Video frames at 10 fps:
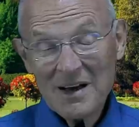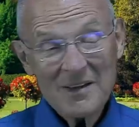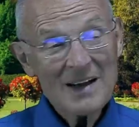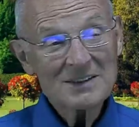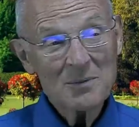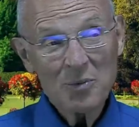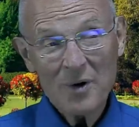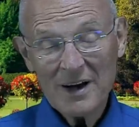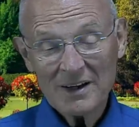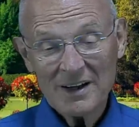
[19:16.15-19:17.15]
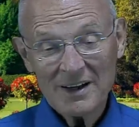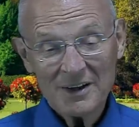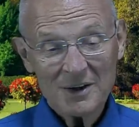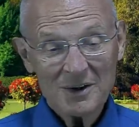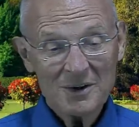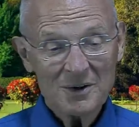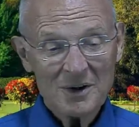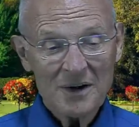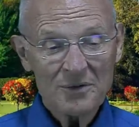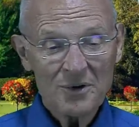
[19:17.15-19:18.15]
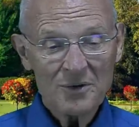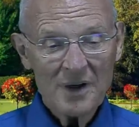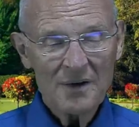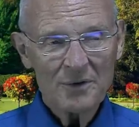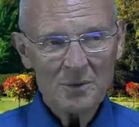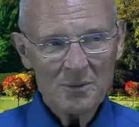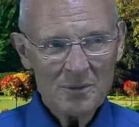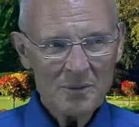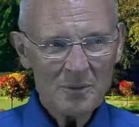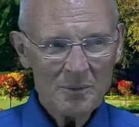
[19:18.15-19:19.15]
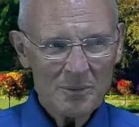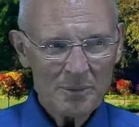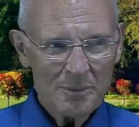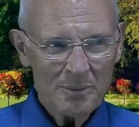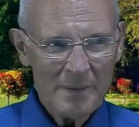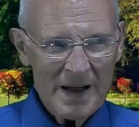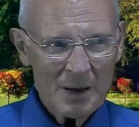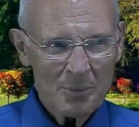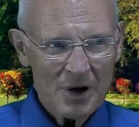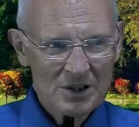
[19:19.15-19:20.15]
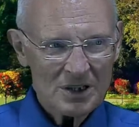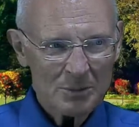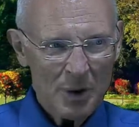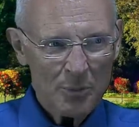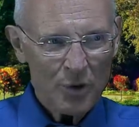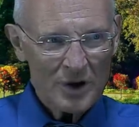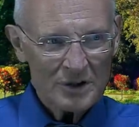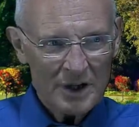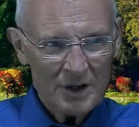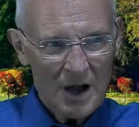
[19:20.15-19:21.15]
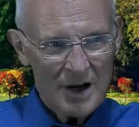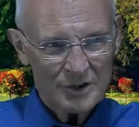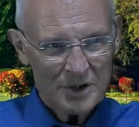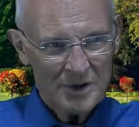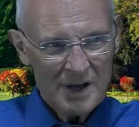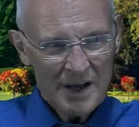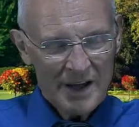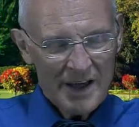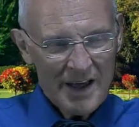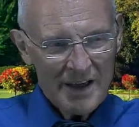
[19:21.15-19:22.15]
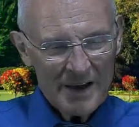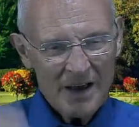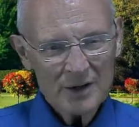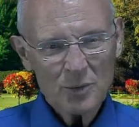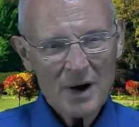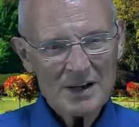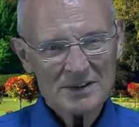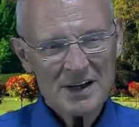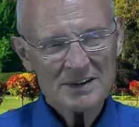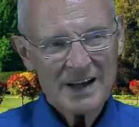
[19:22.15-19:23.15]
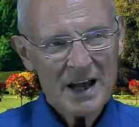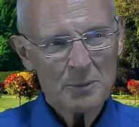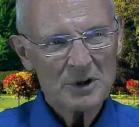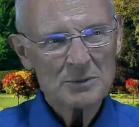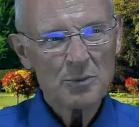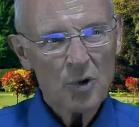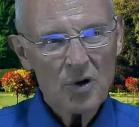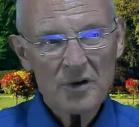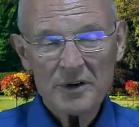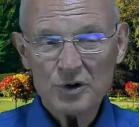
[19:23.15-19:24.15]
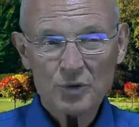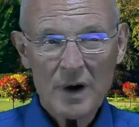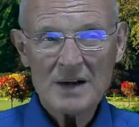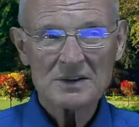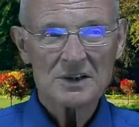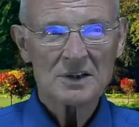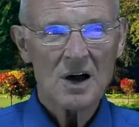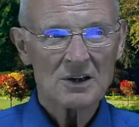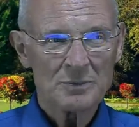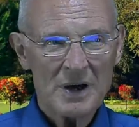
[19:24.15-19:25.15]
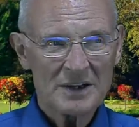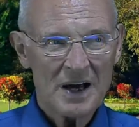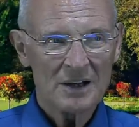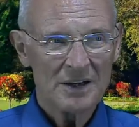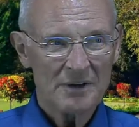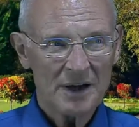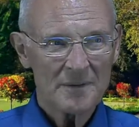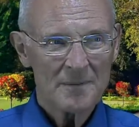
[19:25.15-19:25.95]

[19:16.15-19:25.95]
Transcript: that's a point. Eh, you, if you, if you make a person proportionally larger, eh, Ellen White says Adam was more than twice as tall as men now living.